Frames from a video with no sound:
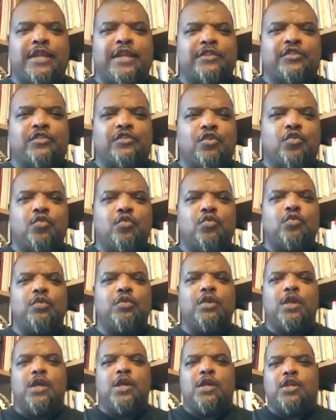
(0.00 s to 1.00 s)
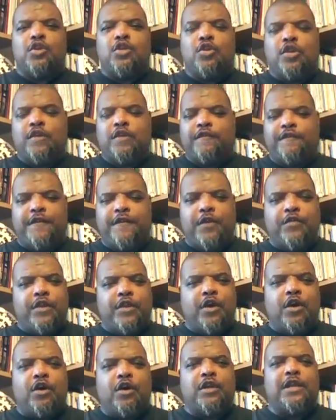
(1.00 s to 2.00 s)
at school, you can phone the
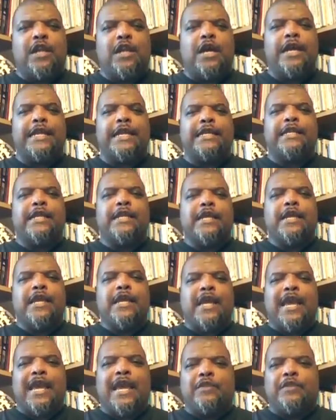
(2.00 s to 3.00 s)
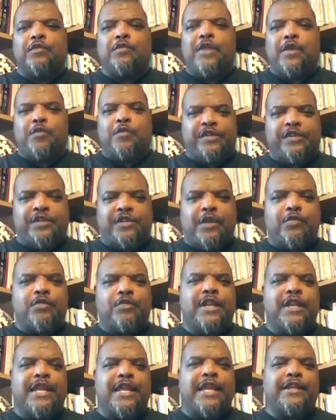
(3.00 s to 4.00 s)
hotline, and there'll be someone at
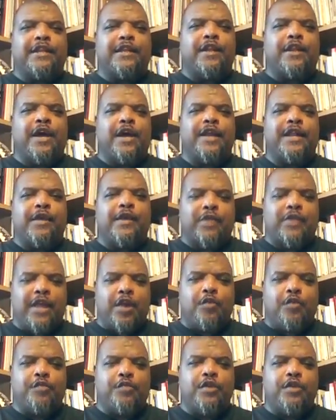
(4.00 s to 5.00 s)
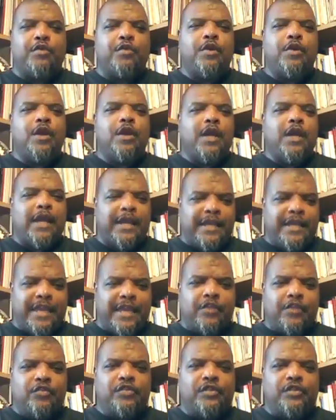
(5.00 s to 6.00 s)
the end of the line that will help you and get
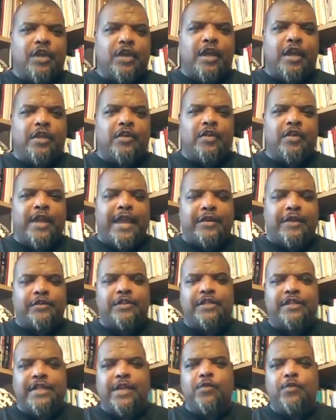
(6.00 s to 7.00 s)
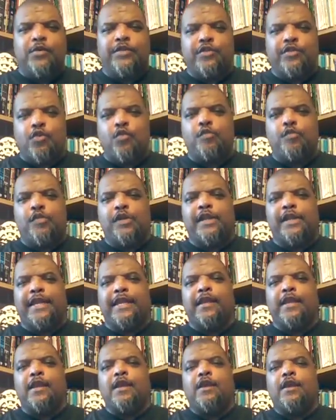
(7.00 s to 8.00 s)
you started on how to deal with your bully
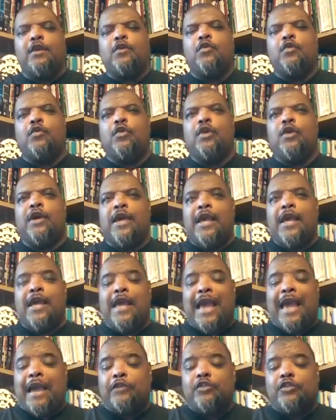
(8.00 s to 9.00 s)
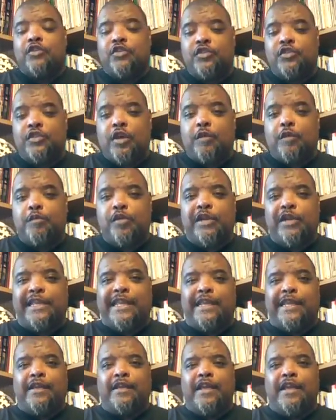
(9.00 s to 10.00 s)
or how to stop
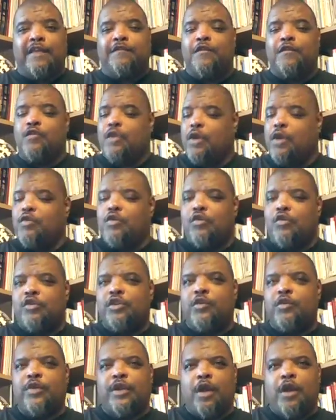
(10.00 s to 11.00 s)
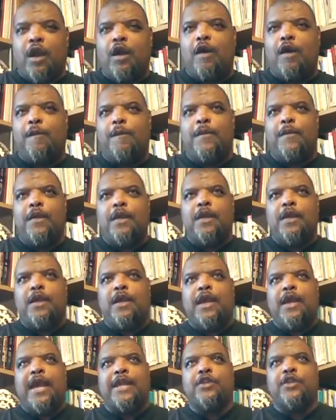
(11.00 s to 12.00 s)
bullying. If you know you're doing harm
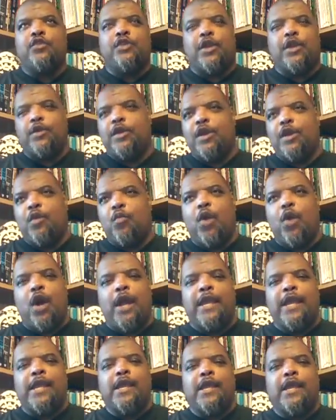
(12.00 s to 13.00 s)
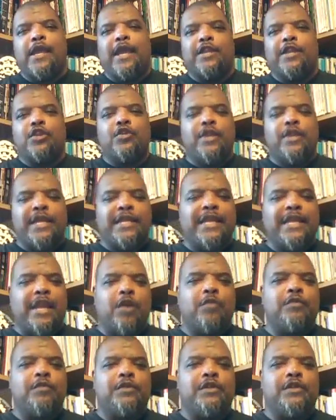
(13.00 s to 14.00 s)
and you don't know why and you need
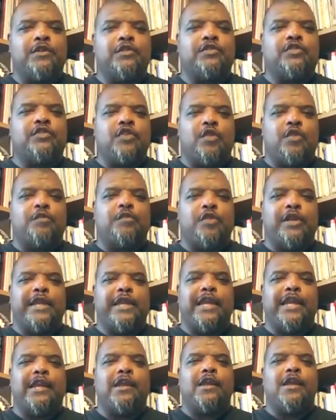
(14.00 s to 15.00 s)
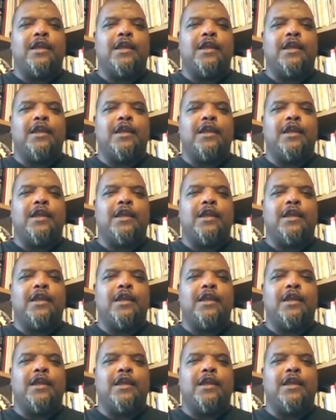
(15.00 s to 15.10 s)
help to stop bullying,